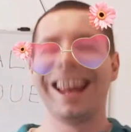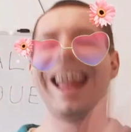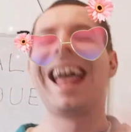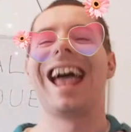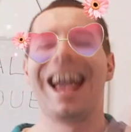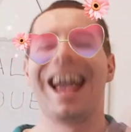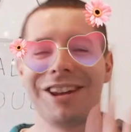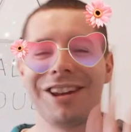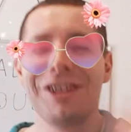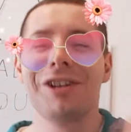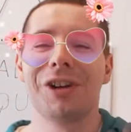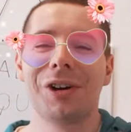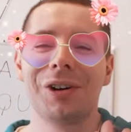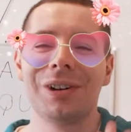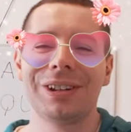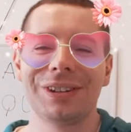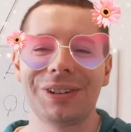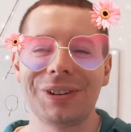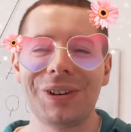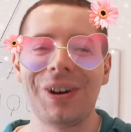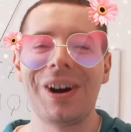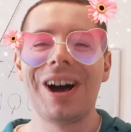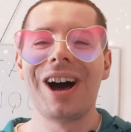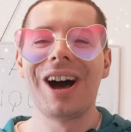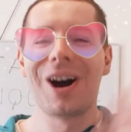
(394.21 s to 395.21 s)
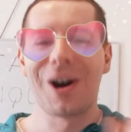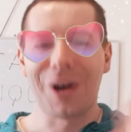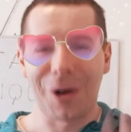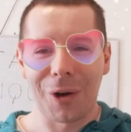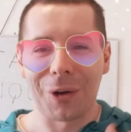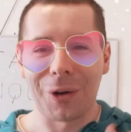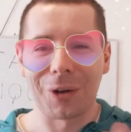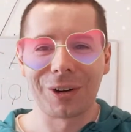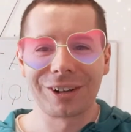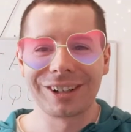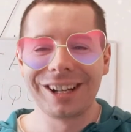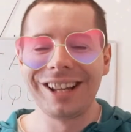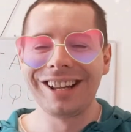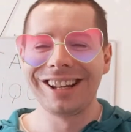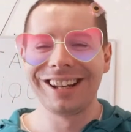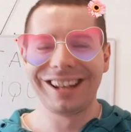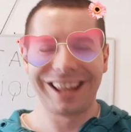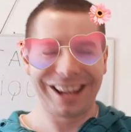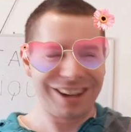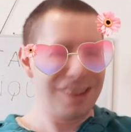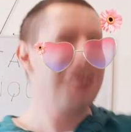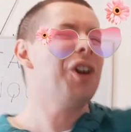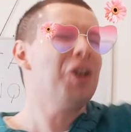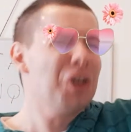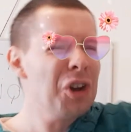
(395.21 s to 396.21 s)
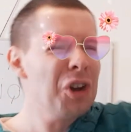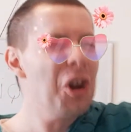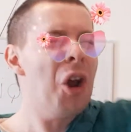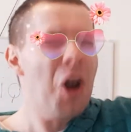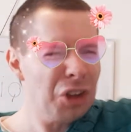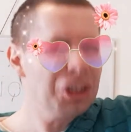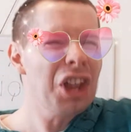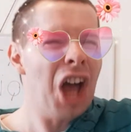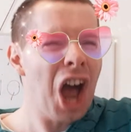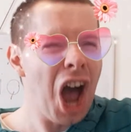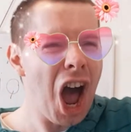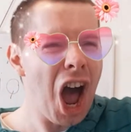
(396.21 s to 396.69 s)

And you also horn like cornuto.